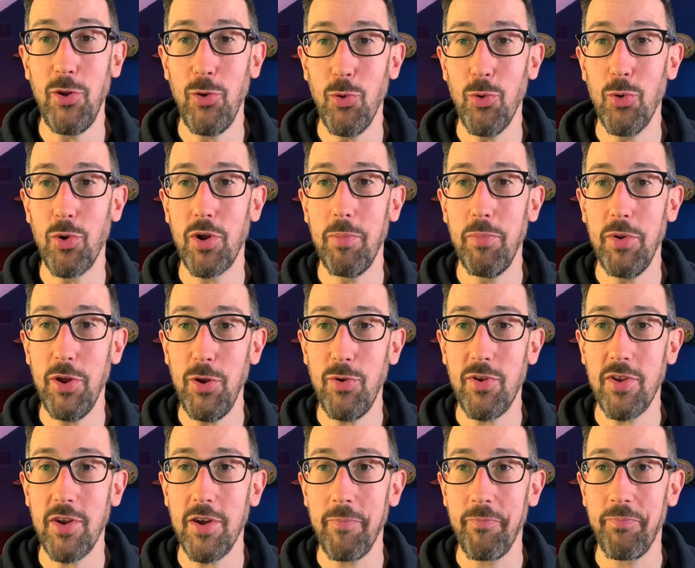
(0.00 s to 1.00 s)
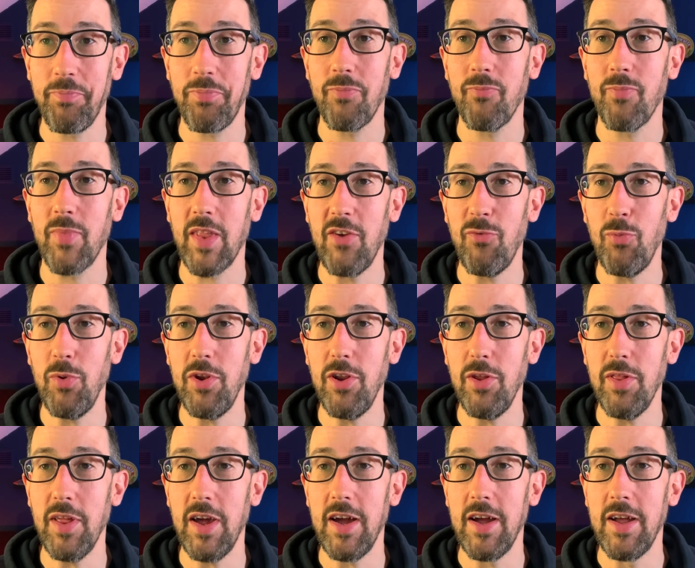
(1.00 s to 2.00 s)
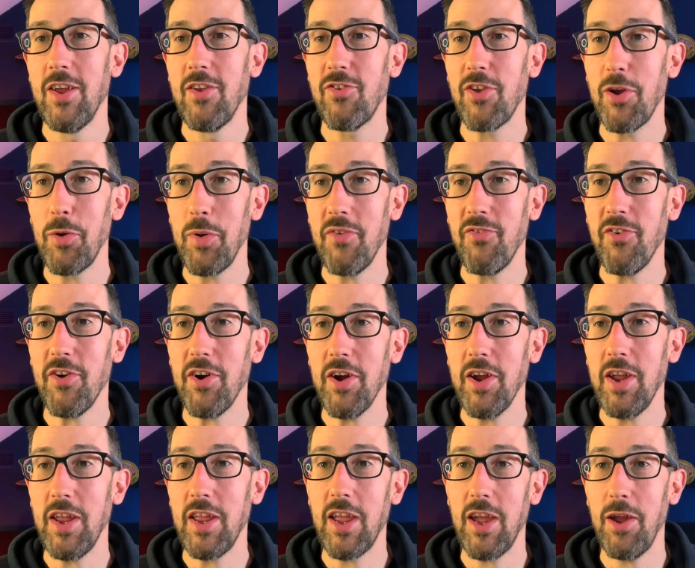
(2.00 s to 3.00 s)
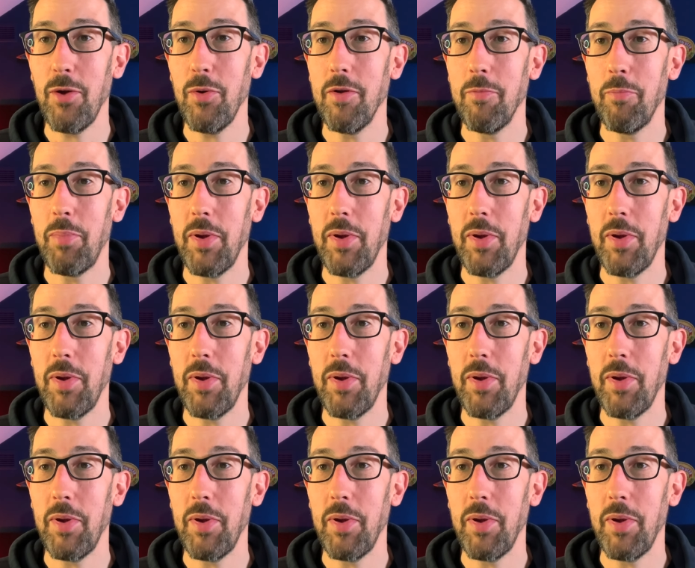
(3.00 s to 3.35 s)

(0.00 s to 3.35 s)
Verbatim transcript: your computer if we do that. So if I go and